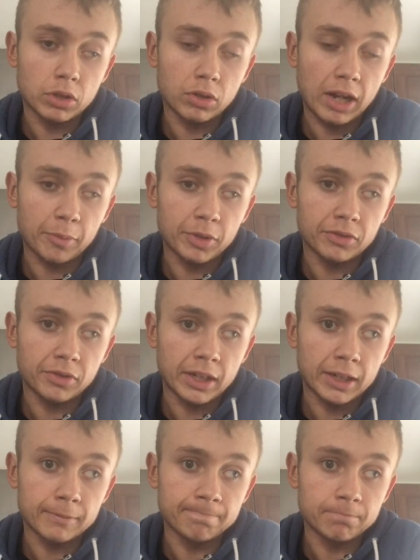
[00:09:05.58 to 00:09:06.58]
good
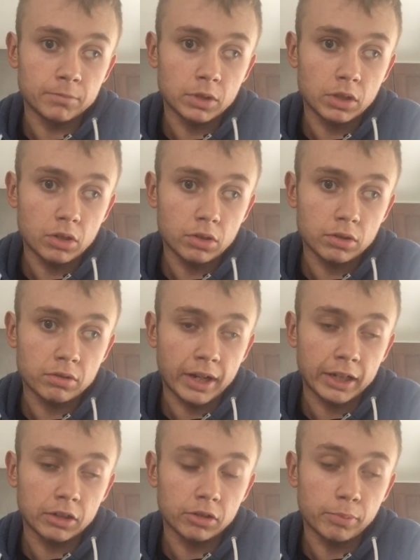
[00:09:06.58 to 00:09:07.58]
atmosphere, good
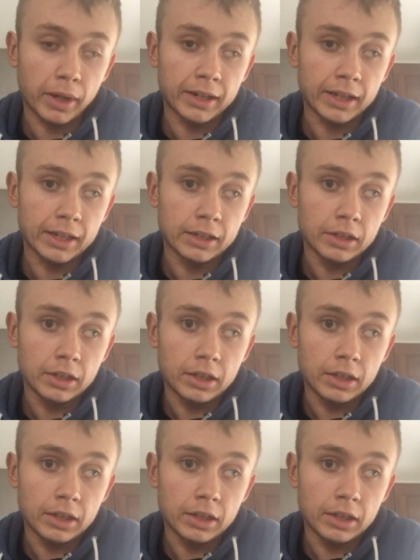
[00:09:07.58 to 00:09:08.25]
crack and good banter.